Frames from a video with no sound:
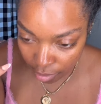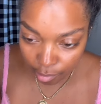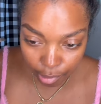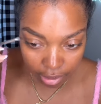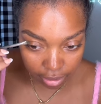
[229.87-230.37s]

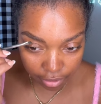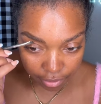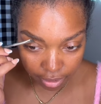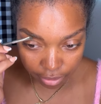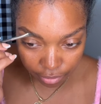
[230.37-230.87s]
But
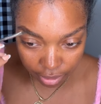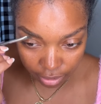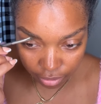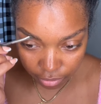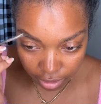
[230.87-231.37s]
literally, you can
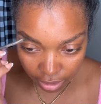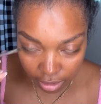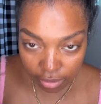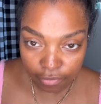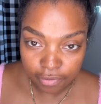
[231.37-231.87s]
use
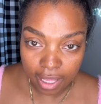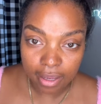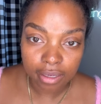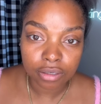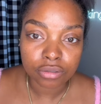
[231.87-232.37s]
any flat
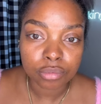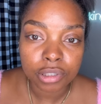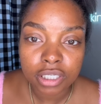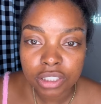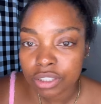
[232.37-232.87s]
angled
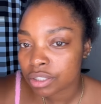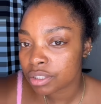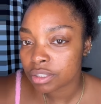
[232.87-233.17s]
brush.